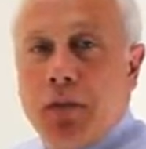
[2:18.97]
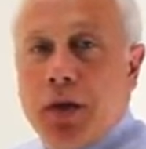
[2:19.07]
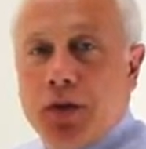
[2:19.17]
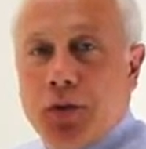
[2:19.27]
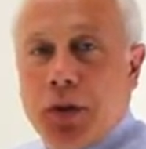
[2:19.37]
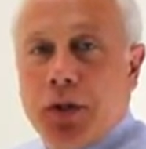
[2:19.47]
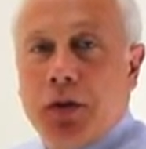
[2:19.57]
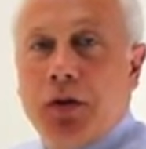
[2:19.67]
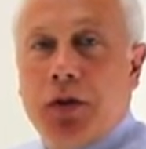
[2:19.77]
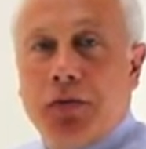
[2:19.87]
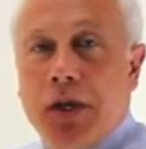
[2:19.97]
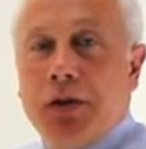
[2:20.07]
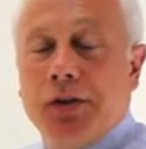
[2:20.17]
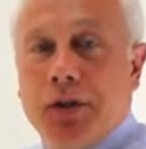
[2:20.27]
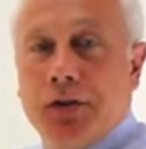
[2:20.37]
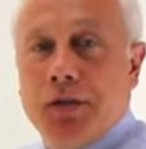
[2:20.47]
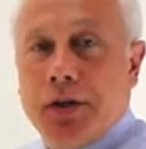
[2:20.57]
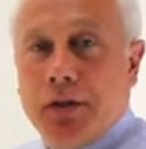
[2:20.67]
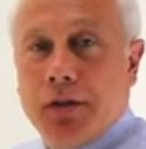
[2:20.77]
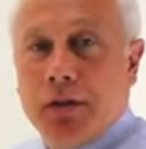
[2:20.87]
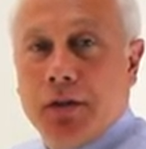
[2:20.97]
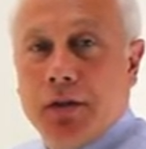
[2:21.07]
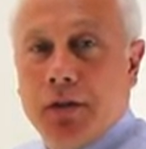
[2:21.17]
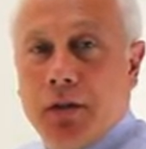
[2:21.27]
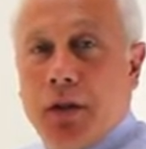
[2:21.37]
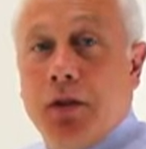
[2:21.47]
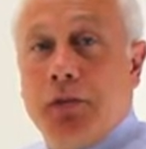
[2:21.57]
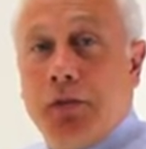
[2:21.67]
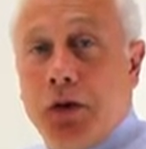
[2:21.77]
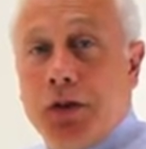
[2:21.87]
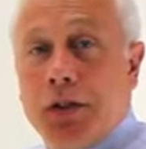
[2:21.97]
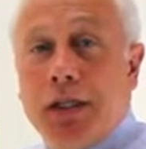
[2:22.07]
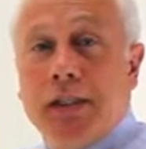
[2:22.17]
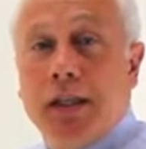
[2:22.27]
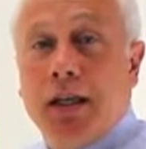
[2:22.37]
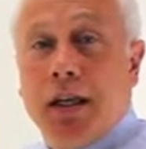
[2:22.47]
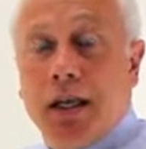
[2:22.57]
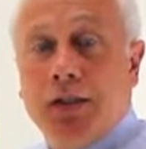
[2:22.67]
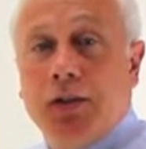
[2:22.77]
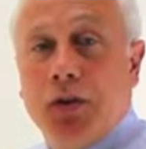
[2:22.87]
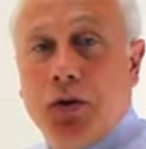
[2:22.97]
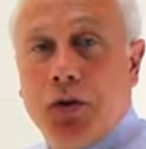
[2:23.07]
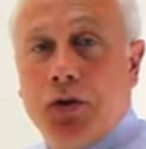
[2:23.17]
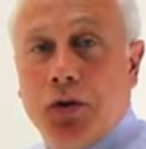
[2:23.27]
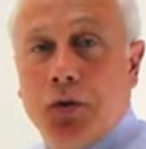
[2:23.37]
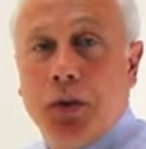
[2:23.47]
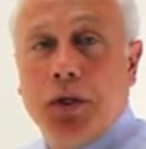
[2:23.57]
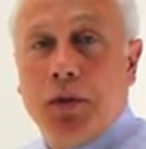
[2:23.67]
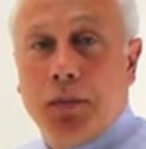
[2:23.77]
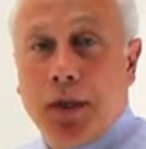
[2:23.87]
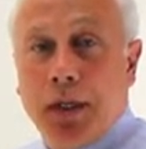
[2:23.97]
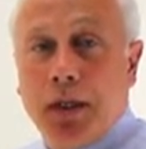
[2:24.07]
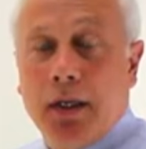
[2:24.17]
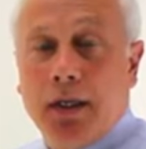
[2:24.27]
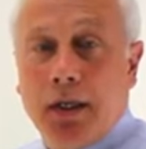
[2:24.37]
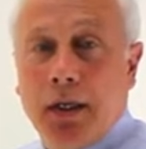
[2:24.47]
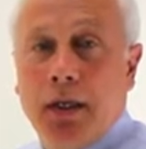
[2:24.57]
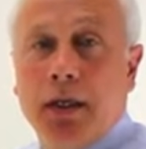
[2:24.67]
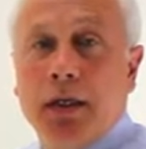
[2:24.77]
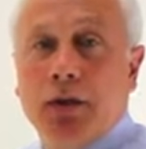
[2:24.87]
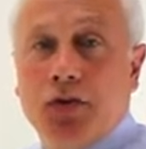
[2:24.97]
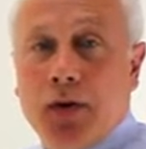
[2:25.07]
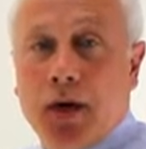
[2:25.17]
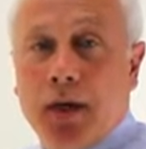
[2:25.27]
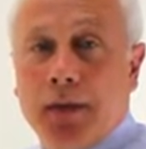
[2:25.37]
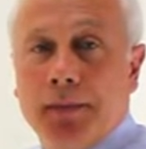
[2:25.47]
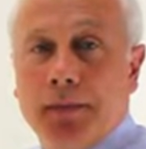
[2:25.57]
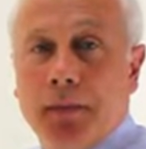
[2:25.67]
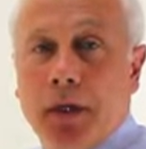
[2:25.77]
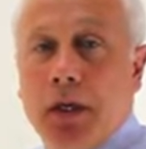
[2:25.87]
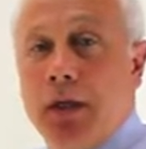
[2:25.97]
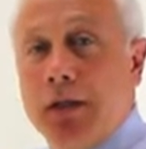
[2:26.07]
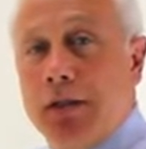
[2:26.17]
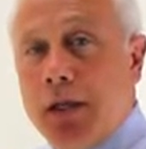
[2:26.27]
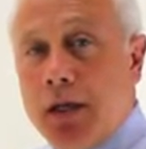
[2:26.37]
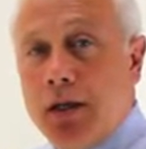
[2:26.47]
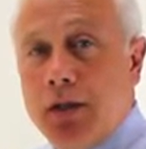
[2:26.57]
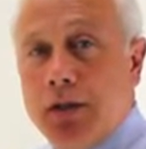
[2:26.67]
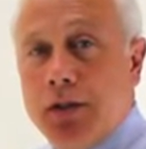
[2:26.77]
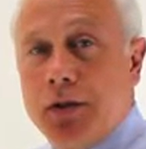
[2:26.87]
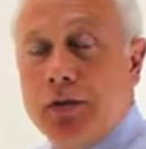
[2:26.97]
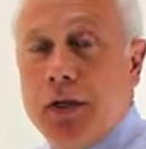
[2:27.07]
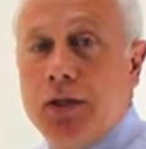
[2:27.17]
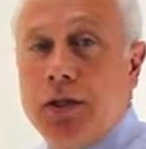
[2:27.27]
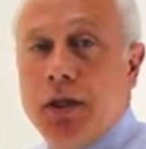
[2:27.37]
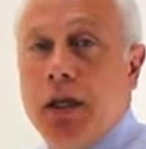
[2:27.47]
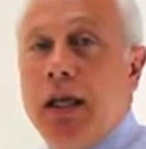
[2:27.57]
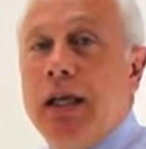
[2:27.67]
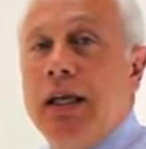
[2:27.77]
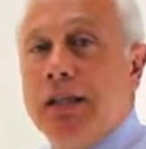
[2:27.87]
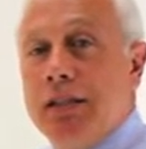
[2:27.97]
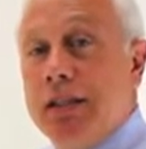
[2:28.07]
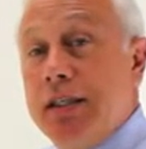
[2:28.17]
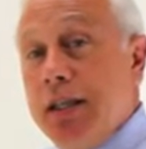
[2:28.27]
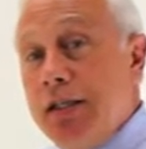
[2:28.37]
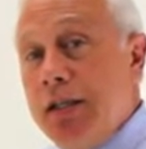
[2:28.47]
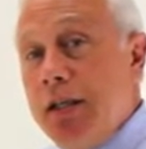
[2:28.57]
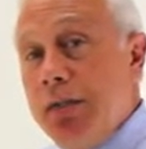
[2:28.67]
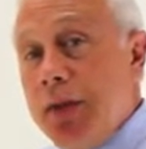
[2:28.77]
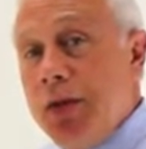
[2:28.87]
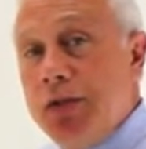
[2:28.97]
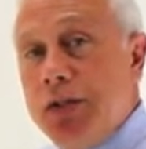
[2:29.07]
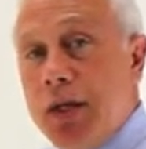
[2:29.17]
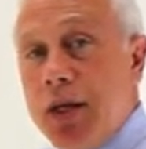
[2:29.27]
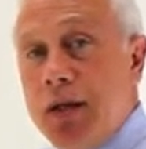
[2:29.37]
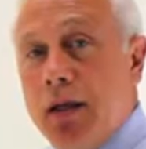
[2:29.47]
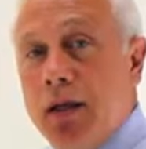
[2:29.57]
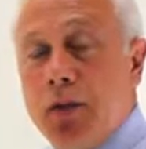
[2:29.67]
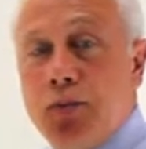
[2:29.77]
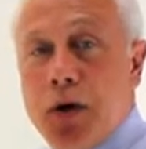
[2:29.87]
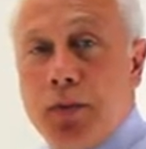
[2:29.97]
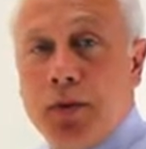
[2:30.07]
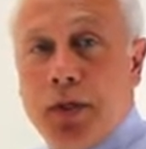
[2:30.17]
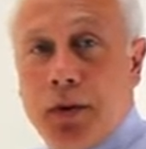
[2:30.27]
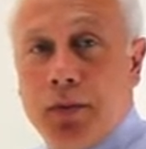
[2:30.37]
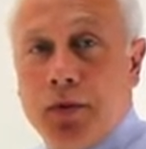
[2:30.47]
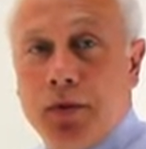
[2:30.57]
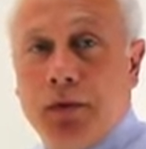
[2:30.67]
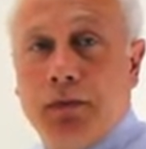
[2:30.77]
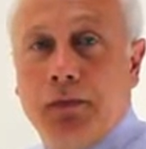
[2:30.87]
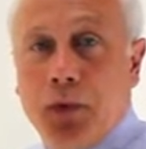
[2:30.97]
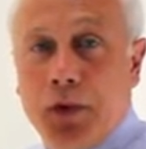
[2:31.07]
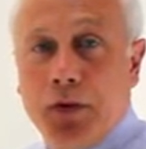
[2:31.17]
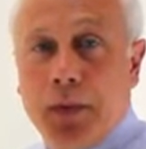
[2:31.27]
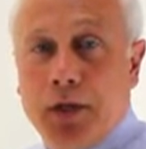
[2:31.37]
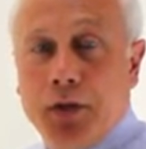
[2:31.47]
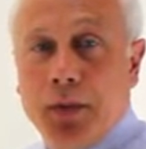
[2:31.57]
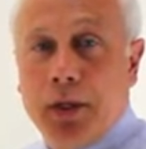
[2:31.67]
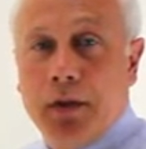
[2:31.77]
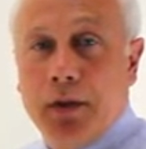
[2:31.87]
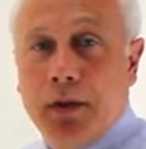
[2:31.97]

a measurement, there are three considerations. The first is the glass U-tube completely cleaned and dry. The second consideration is the density meter set at the proper temperature for your measurement.